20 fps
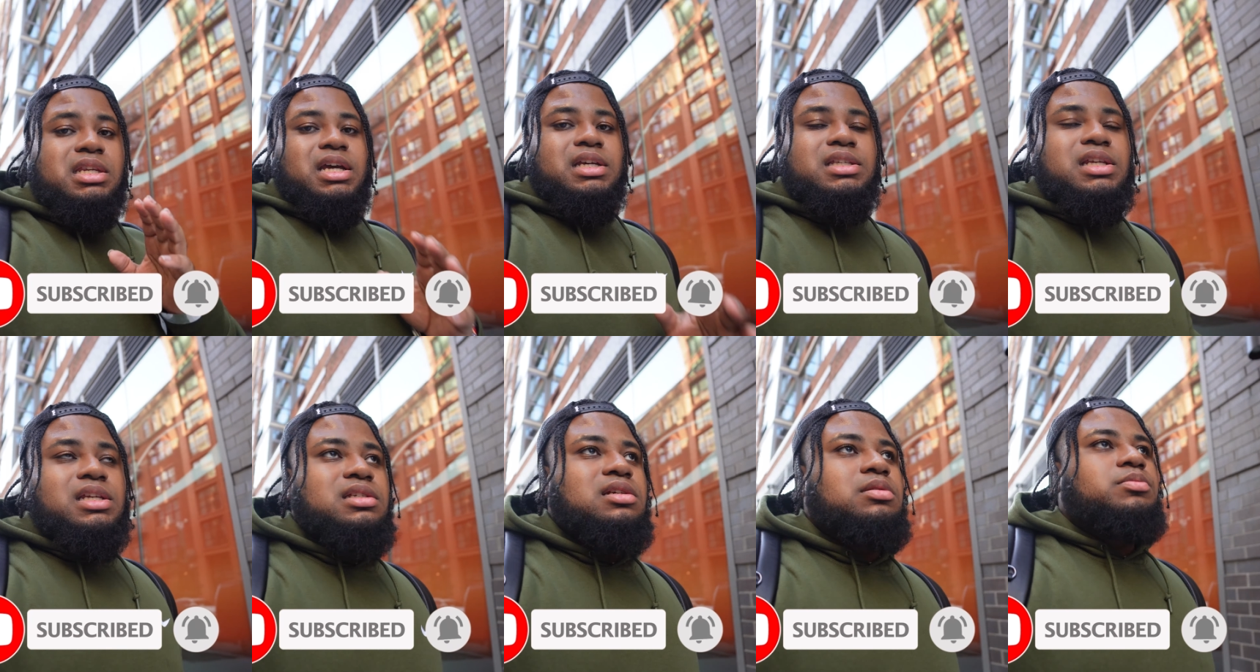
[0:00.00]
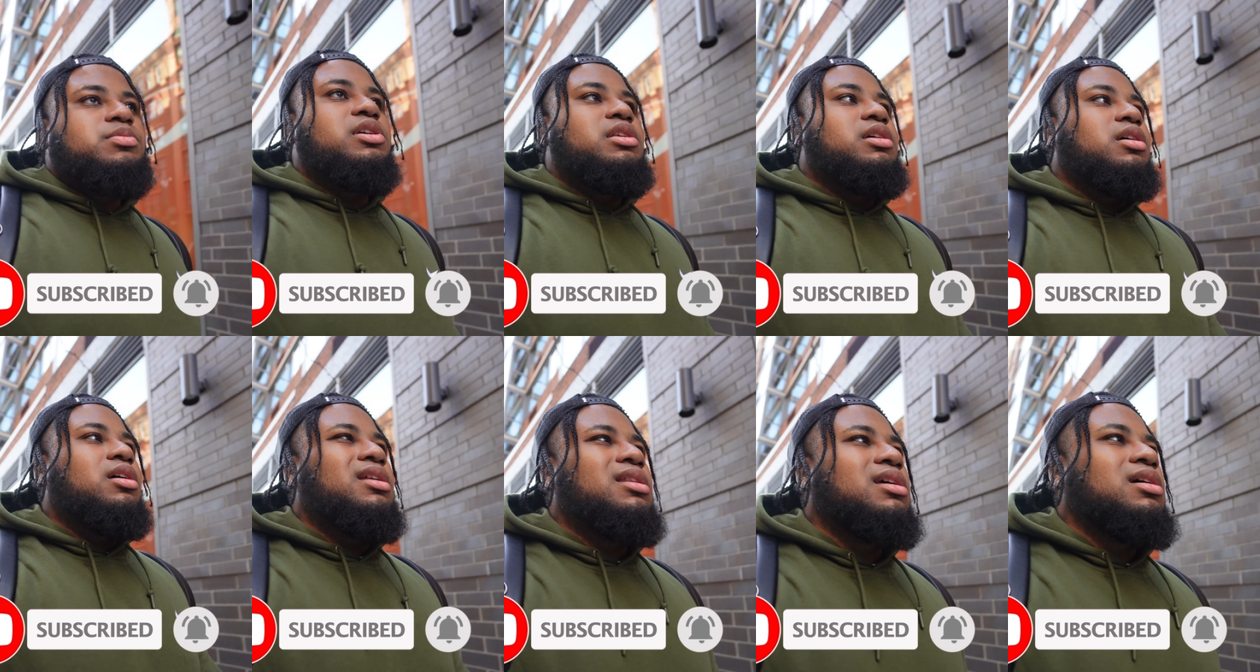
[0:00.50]
Nice is gonna be
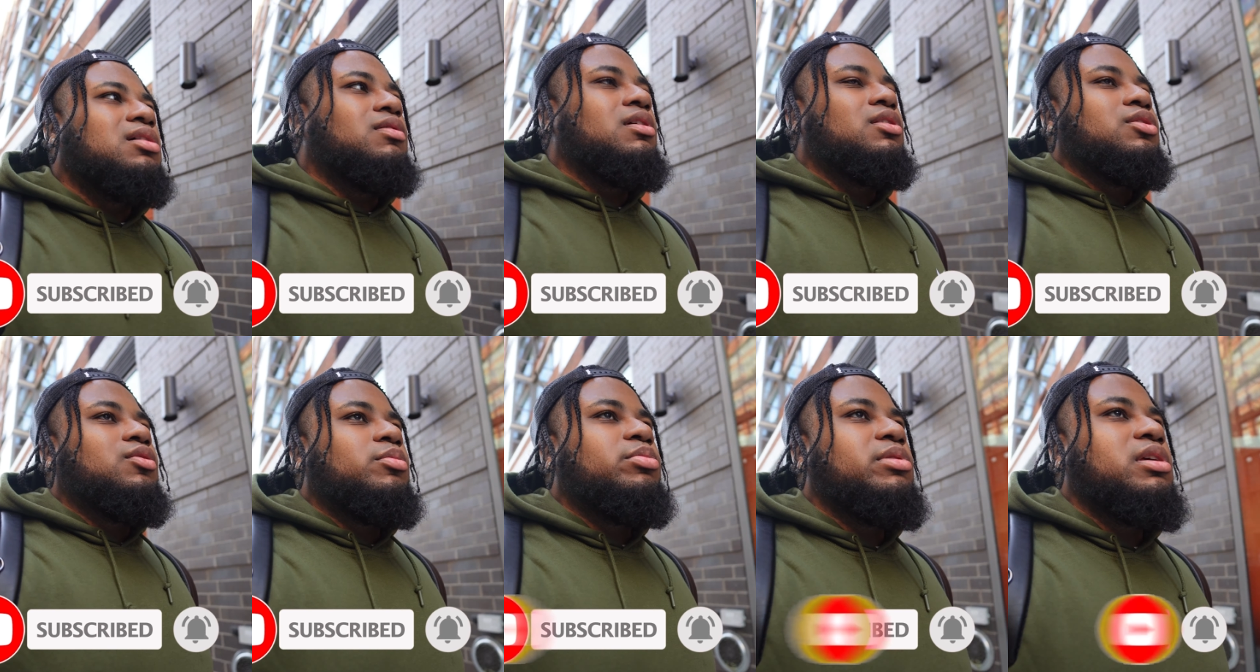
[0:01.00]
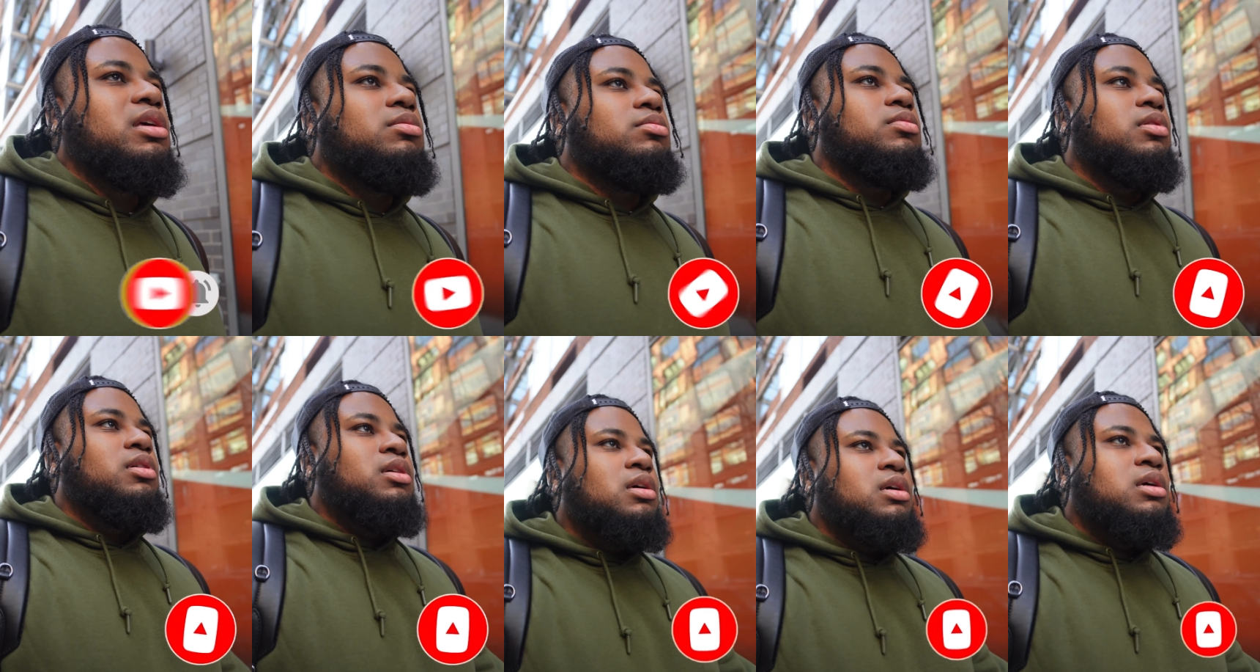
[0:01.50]
there. I think around 3 p.m.
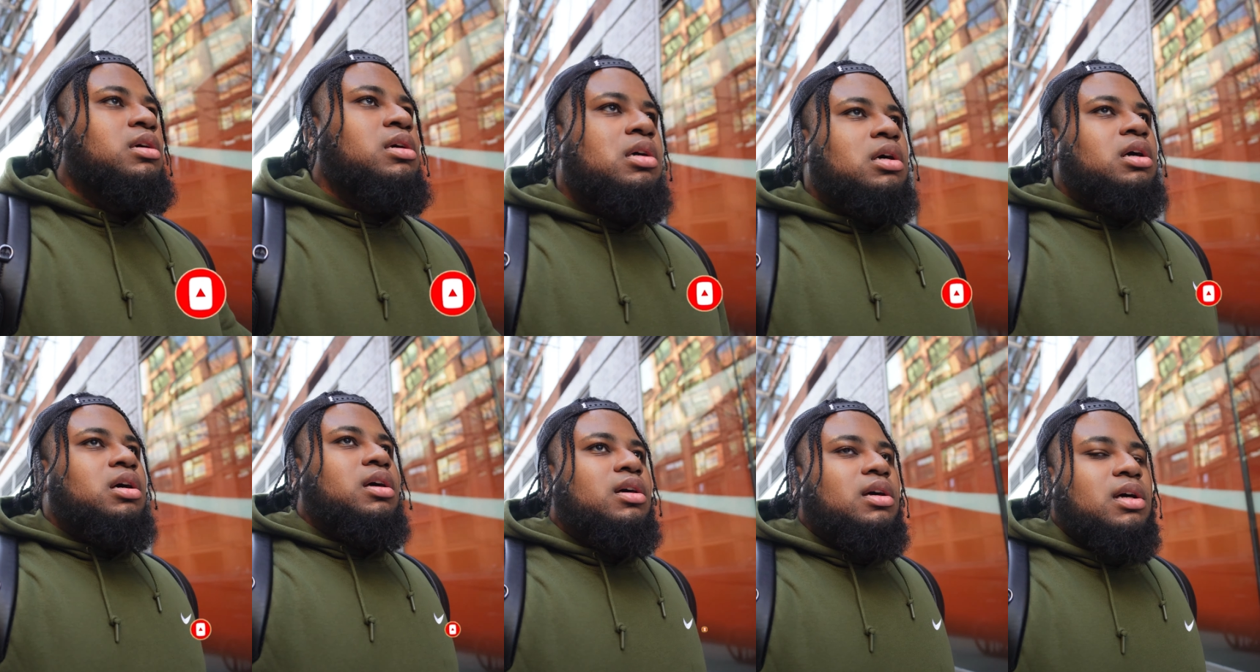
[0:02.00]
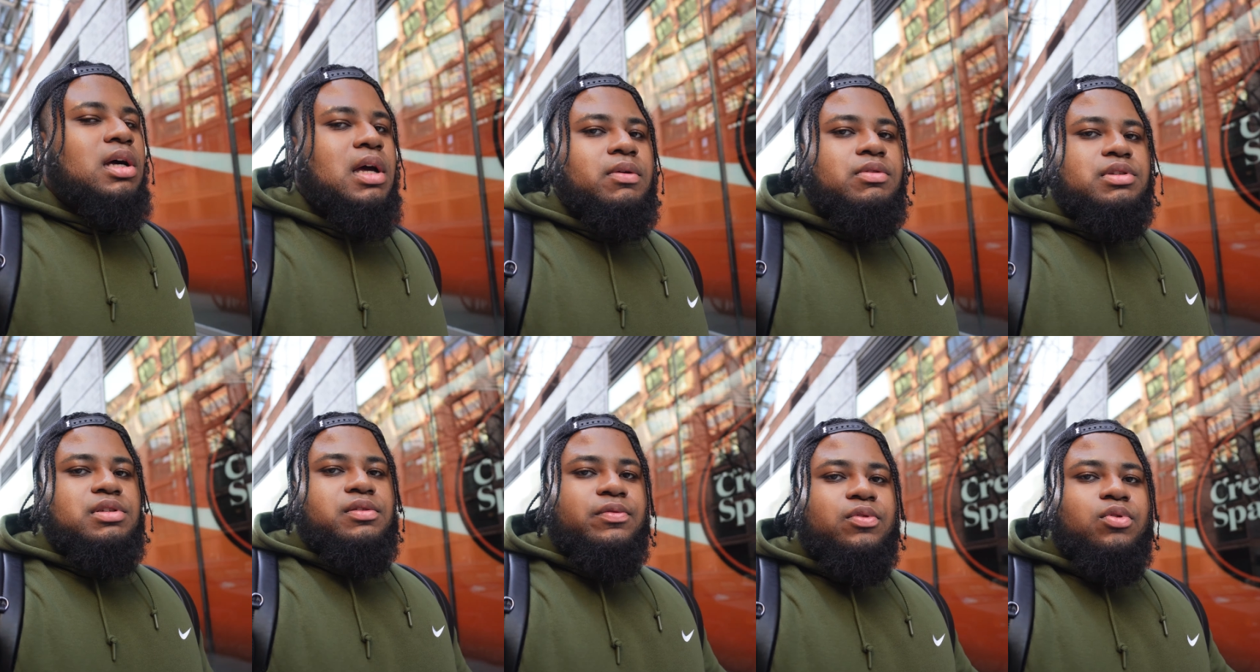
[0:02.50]
Uh, I
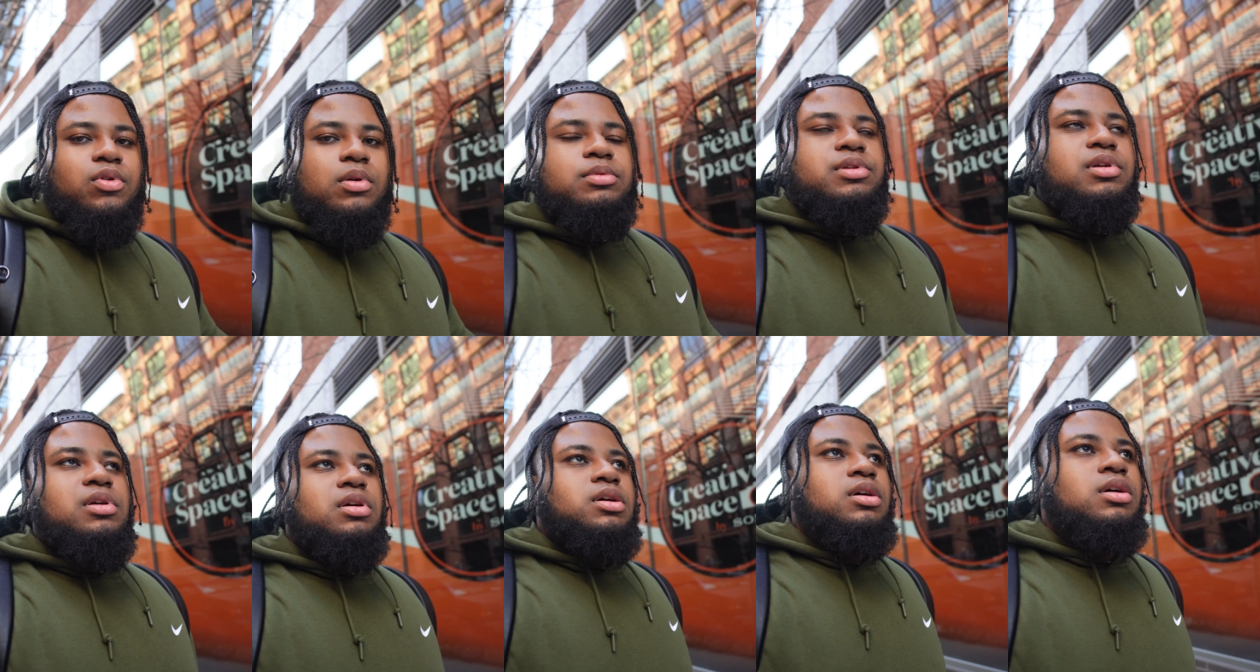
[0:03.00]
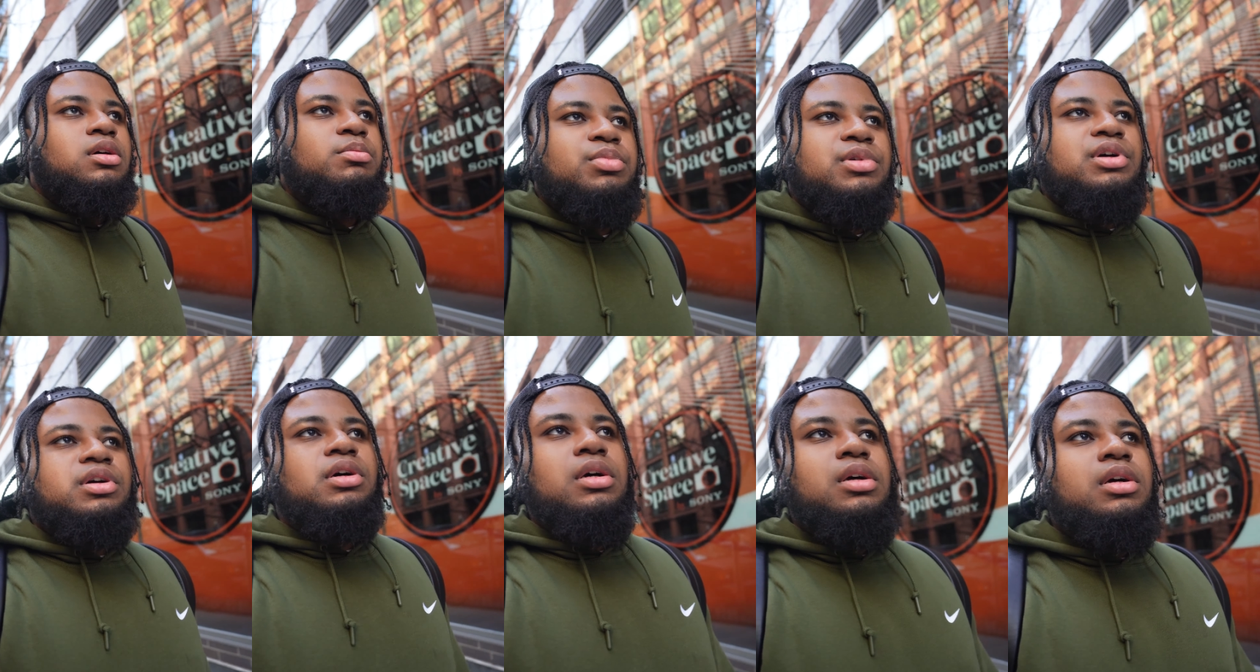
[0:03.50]
was informed,
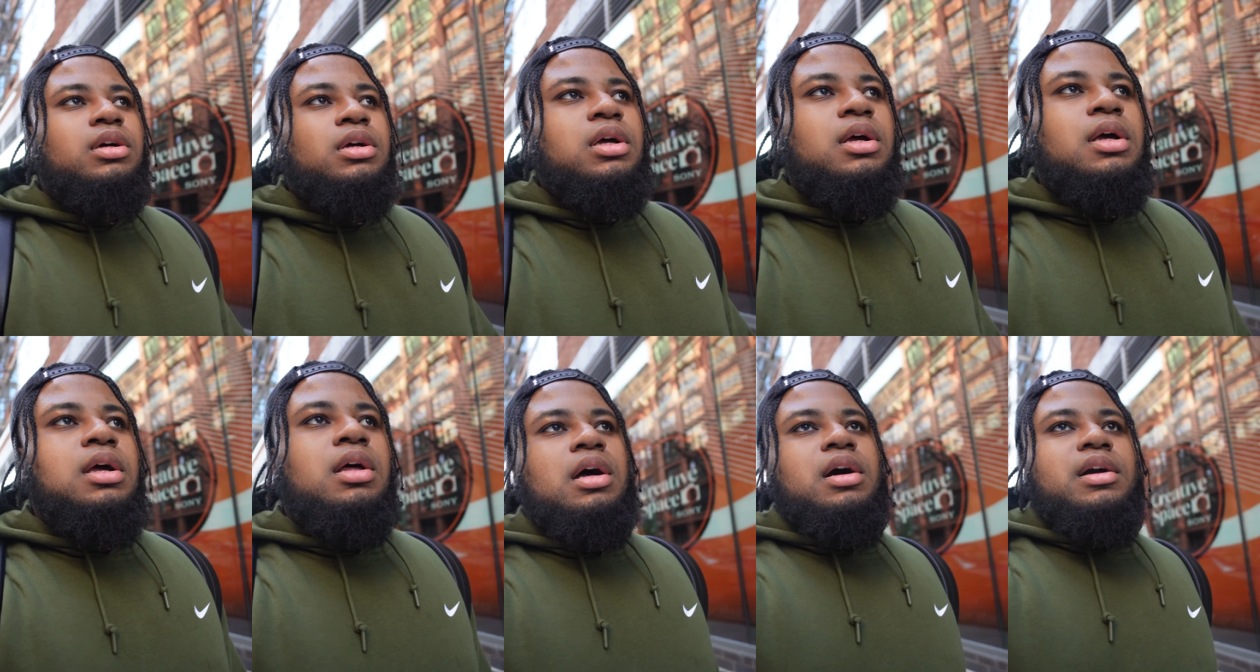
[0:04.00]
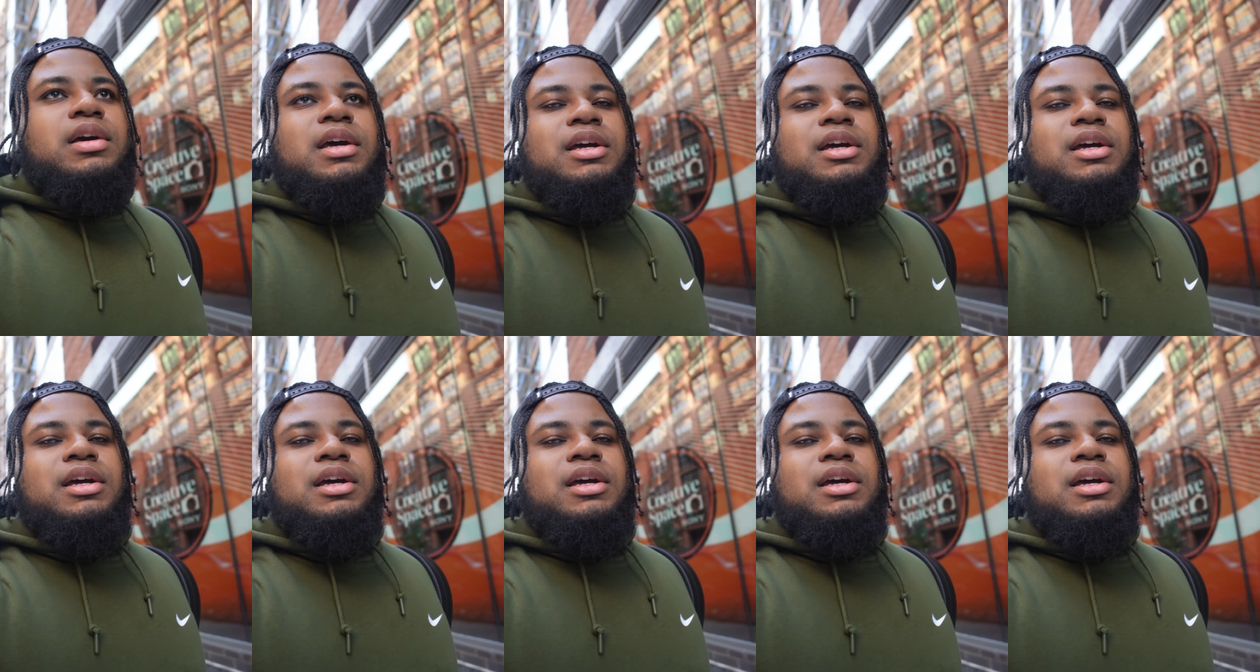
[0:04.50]
but I'll